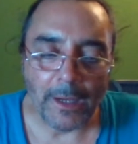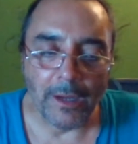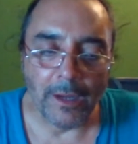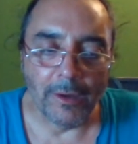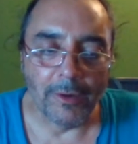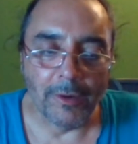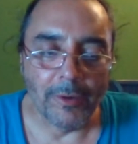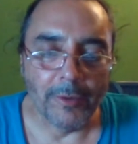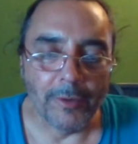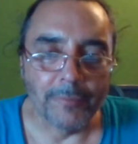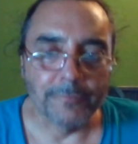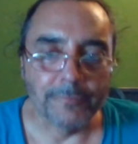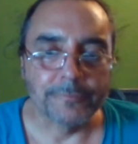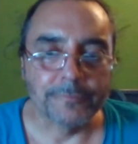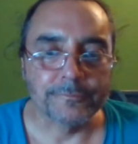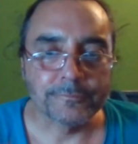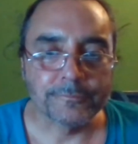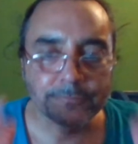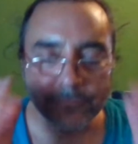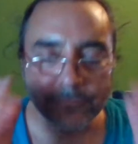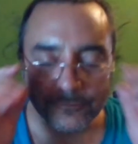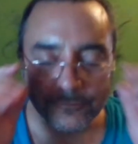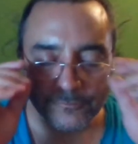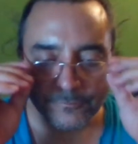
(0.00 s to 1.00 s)

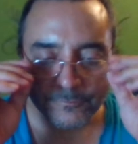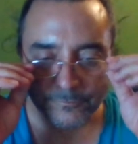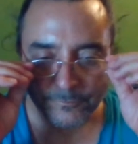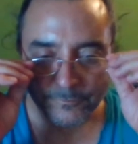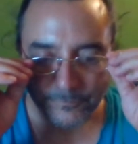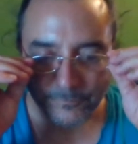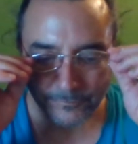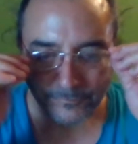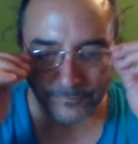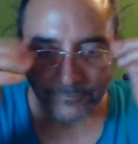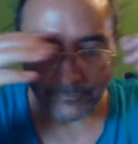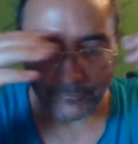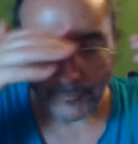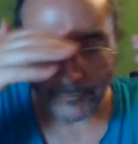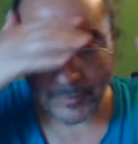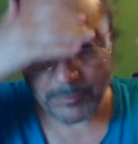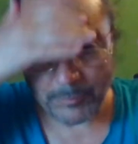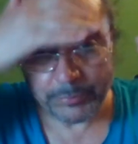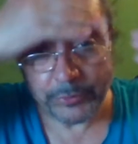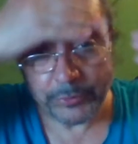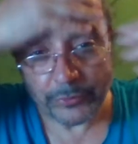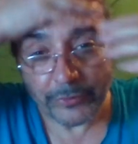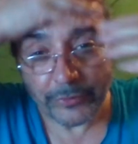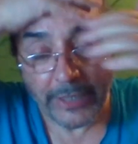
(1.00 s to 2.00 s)

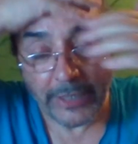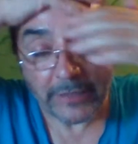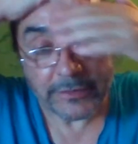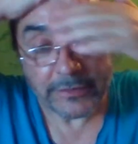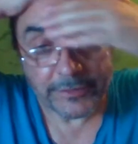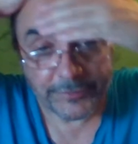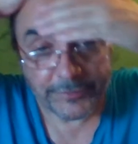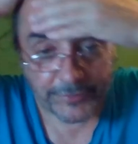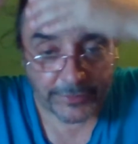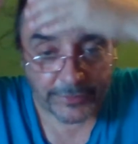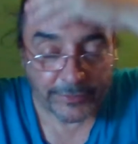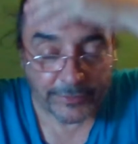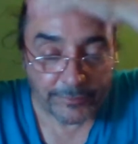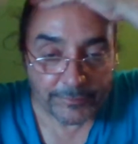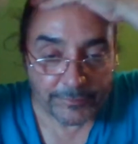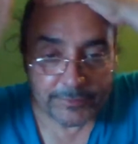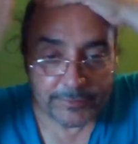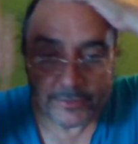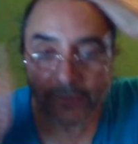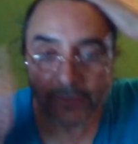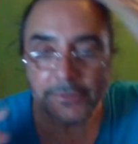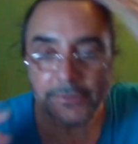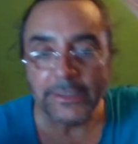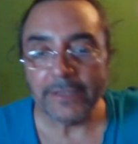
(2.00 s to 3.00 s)
plurality,
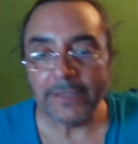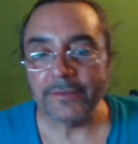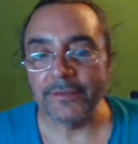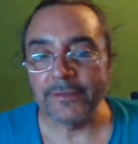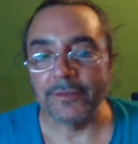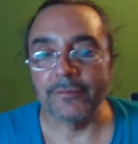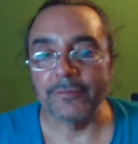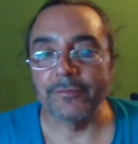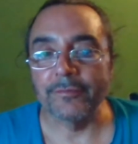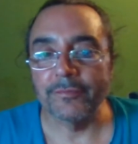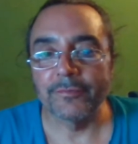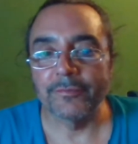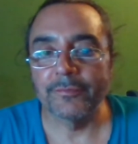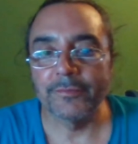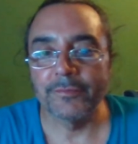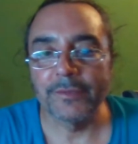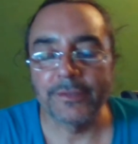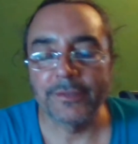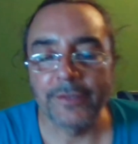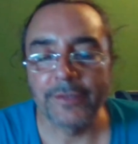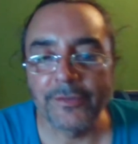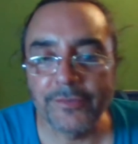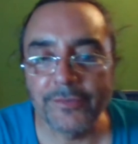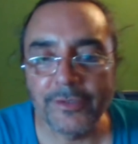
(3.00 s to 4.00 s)
collective.
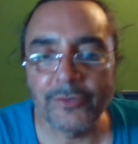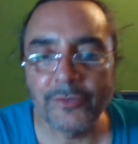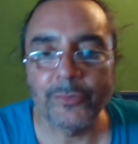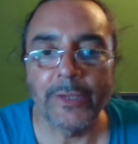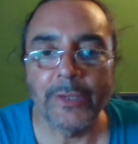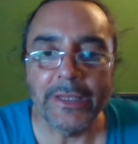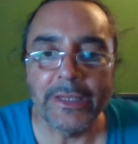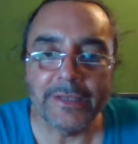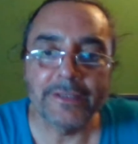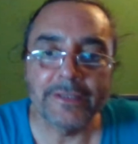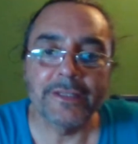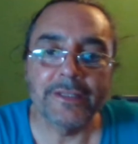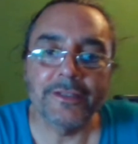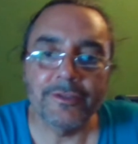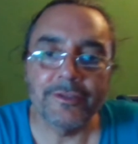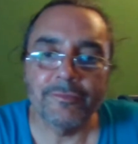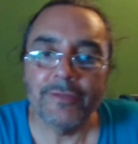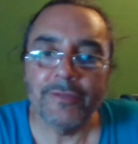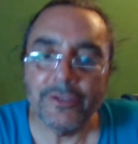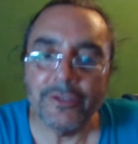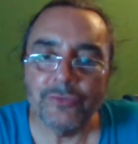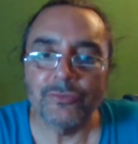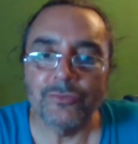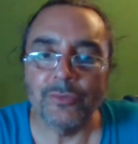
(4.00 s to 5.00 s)
Doesn't create an
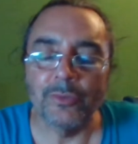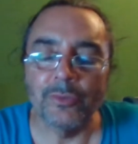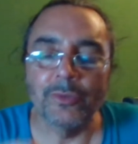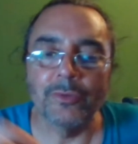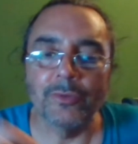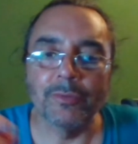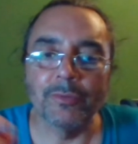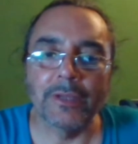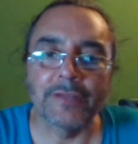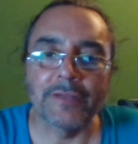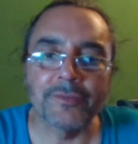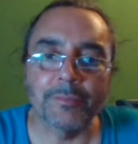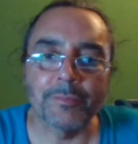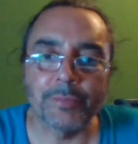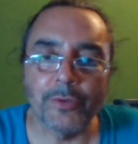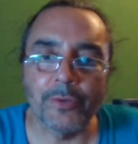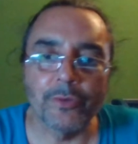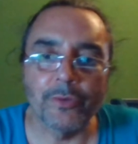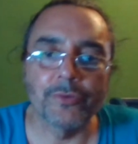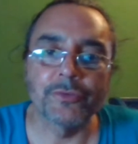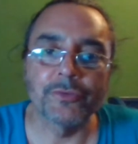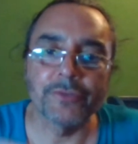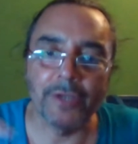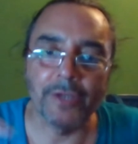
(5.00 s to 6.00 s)
individual as a
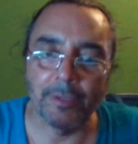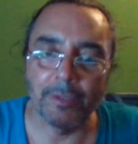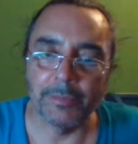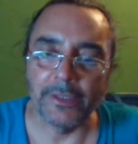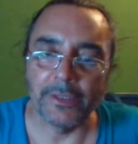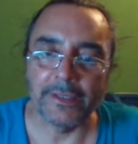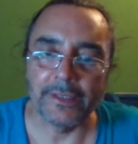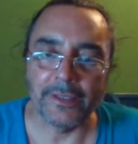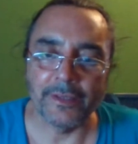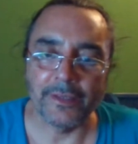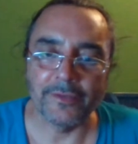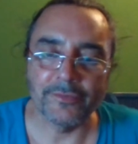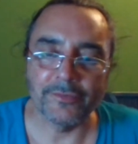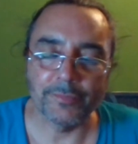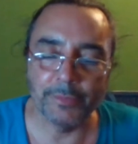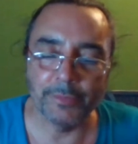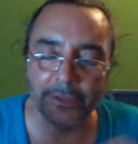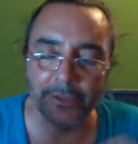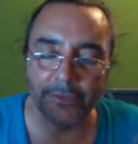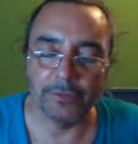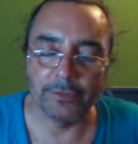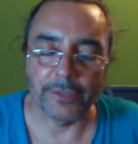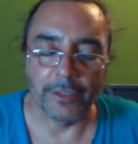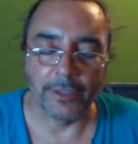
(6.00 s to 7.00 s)
prototype, like I
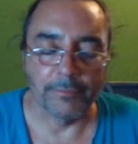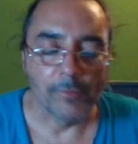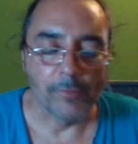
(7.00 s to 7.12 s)
explained.